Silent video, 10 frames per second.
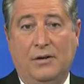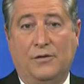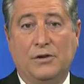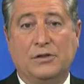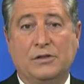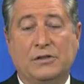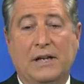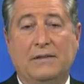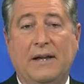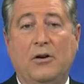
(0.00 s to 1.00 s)
Officials
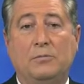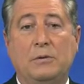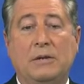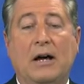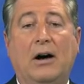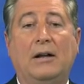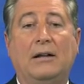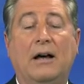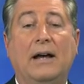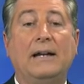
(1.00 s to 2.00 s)
say they hope to be
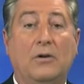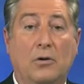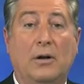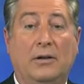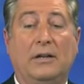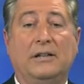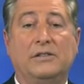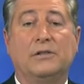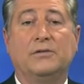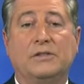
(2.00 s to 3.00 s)
online and whole online
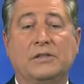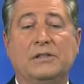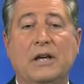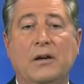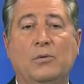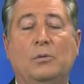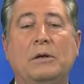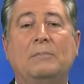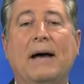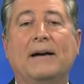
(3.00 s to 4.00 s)
services will
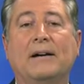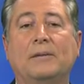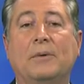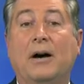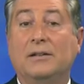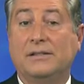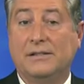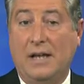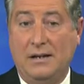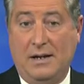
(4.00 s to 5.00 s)
be back up on
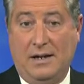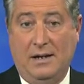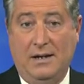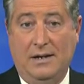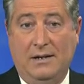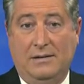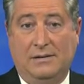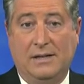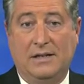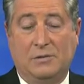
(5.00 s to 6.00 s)
Sunday.
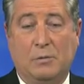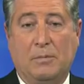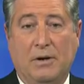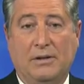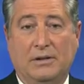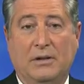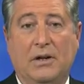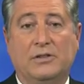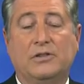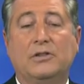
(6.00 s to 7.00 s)
The state is preparing to
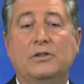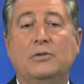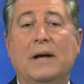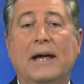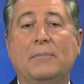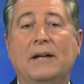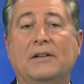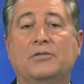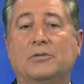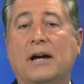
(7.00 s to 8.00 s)
launch the new
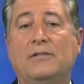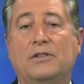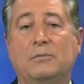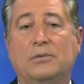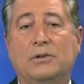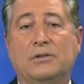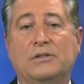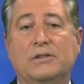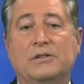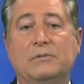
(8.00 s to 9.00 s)
MN Drive computer
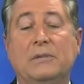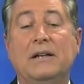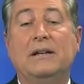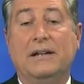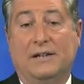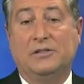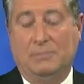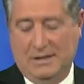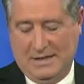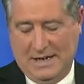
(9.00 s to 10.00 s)
system next
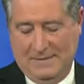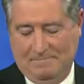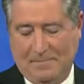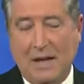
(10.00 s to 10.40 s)
Monday.